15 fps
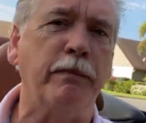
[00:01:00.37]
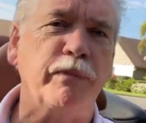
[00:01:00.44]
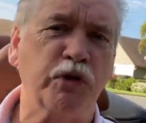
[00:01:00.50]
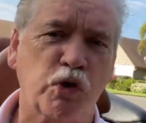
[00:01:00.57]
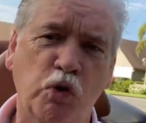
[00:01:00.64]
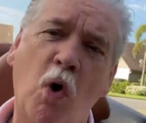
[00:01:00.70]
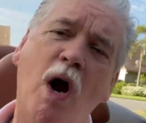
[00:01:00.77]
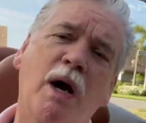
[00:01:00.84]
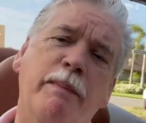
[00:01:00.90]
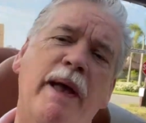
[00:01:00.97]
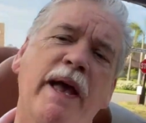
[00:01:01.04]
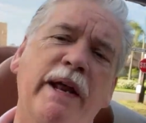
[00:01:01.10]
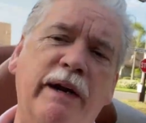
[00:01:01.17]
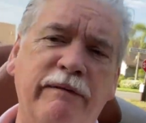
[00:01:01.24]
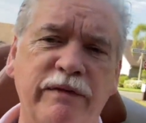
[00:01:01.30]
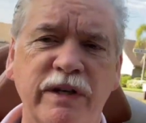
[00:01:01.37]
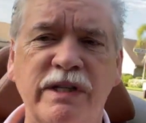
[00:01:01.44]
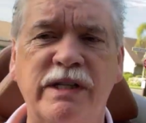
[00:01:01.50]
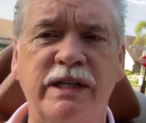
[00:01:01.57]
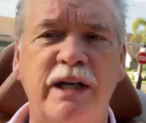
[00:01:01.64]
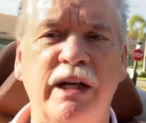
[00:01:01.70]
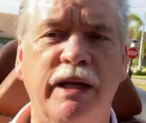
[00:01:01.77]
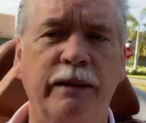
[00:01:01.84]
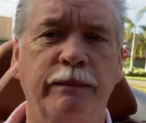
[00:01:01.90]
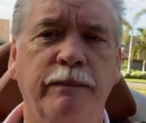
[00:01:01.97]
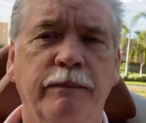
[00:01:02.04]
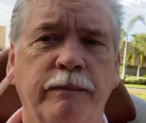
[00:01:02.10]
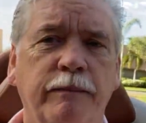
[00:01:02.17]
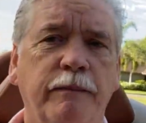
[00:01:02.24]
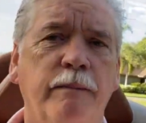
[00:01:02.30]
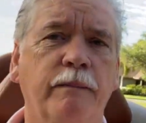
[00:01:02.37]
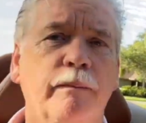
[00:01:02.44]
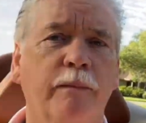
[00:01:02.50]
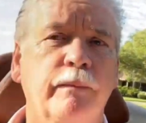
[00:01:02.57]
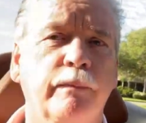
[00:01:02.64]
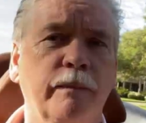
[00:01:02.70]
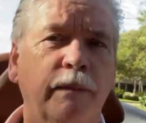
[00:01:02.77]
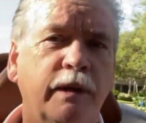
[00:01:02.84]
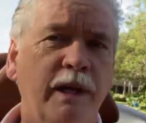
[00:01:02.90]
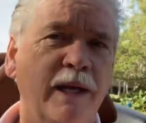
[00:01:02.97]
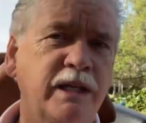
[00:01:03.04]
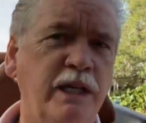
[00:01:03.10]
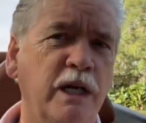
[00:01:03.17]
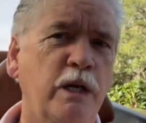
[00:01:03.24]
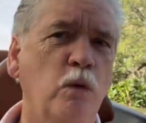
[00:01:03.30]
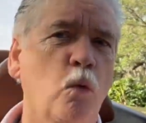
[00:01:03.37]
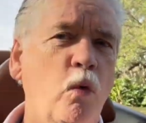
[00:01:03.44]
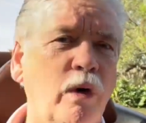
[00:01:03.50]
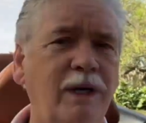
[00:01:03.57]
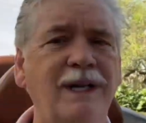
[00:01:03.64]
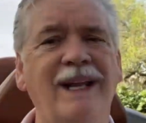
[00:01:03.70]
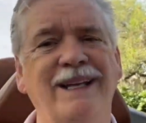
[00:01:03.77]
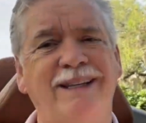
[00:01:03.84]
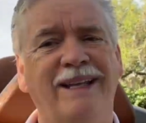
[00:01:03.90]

strong man of this city. It didn't work like